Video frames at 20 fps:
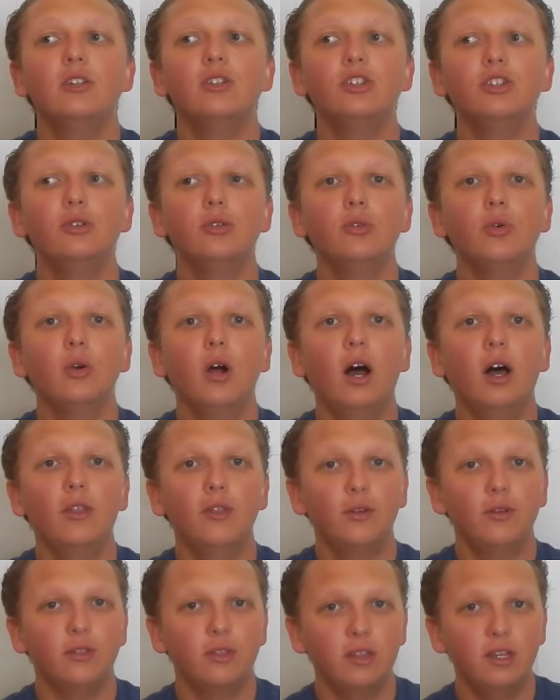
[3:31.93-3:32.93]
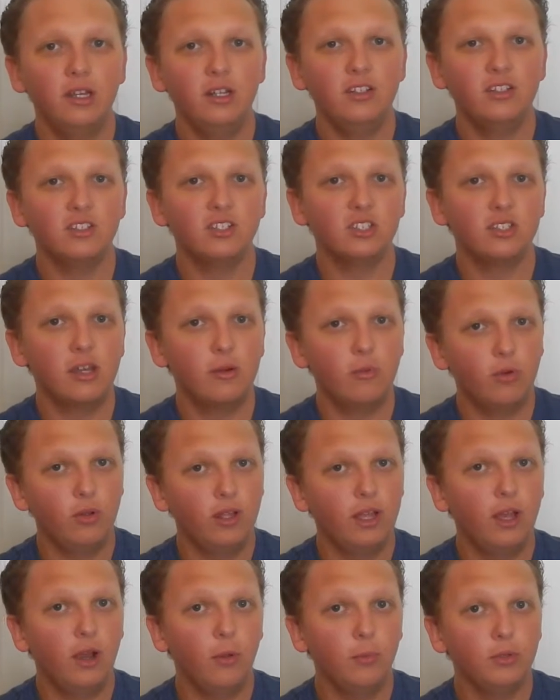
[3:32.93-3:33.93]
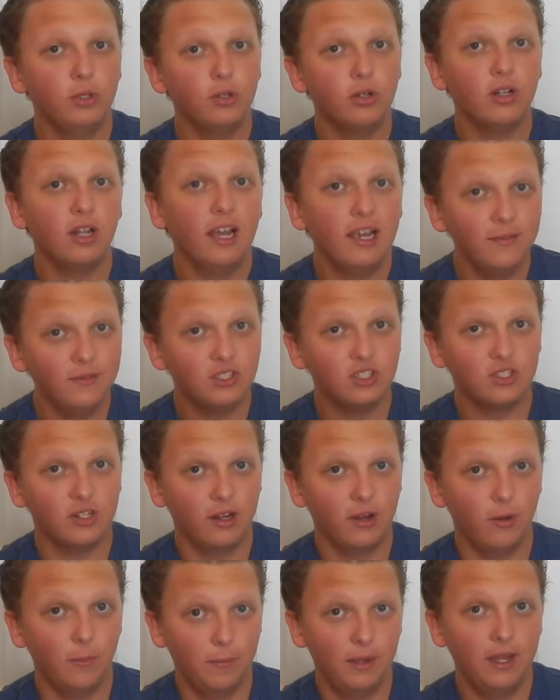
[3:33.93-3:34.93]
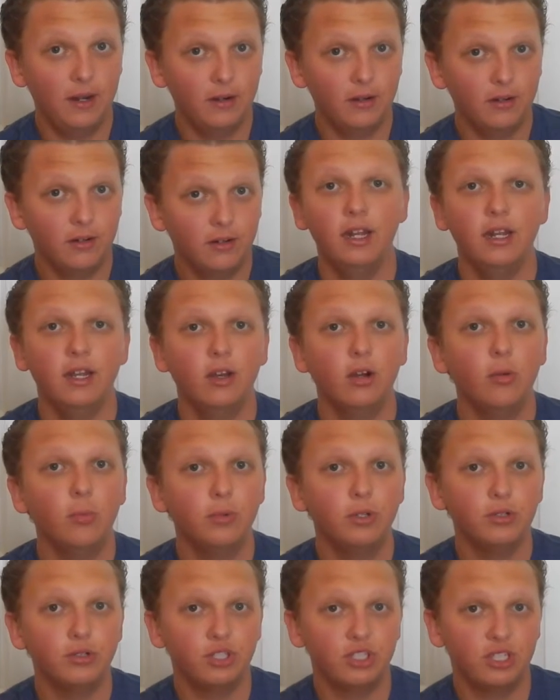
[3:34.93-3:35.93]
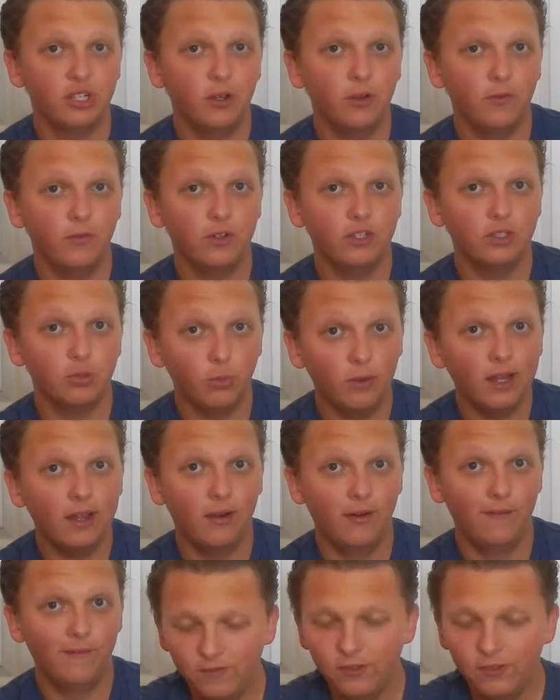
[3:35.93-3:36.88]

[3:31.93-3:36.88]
do other things that will help your lifestyle better and help yourself as well.